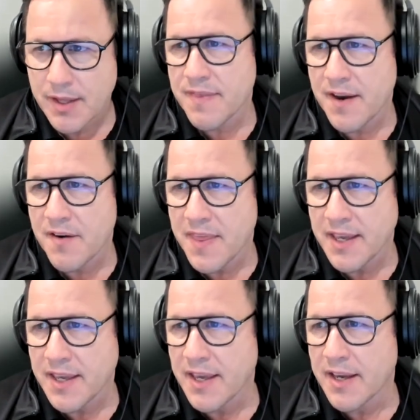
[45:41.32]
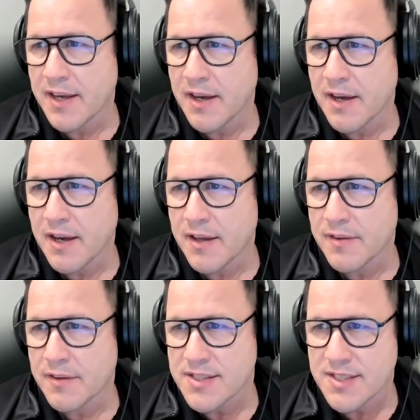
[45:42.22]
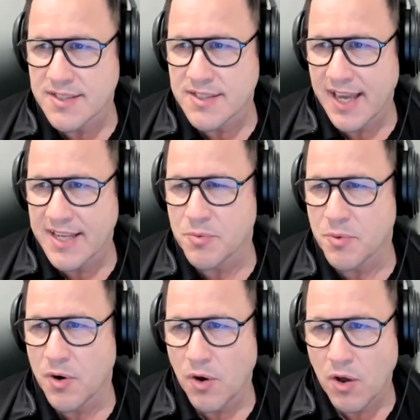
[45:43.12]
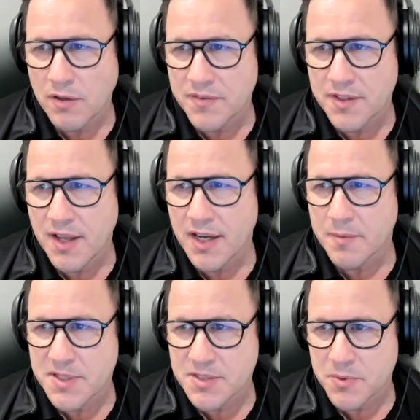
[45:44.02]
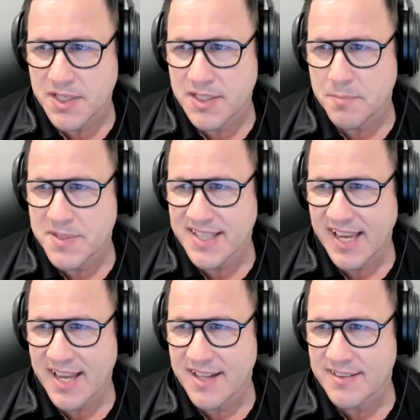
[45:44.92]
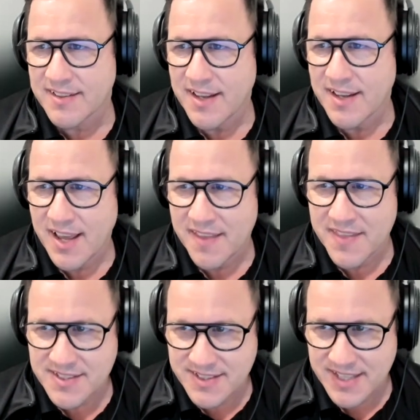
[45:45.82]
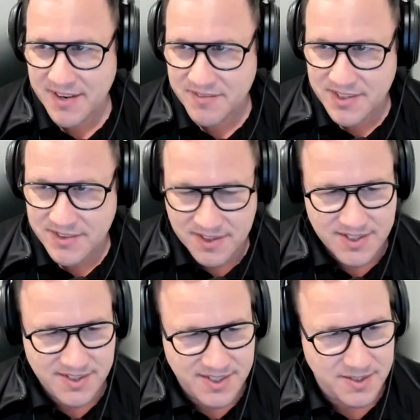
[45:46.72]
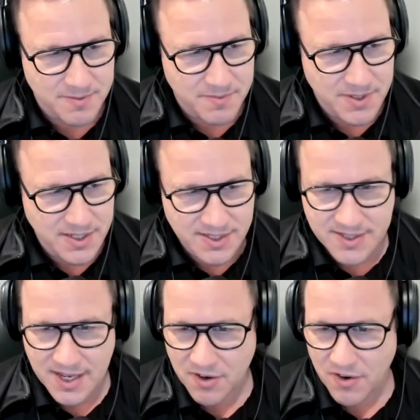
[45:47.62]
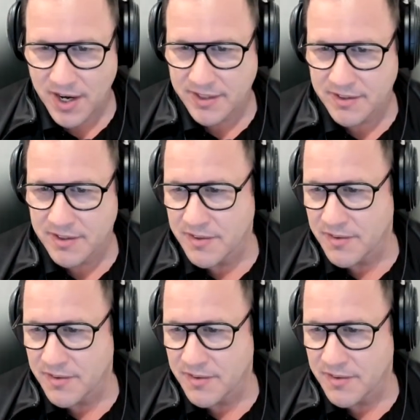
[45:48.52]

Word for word: They're thinking, is this a case where all of the documents would need to be scanned and then saved into the system? Is that correct?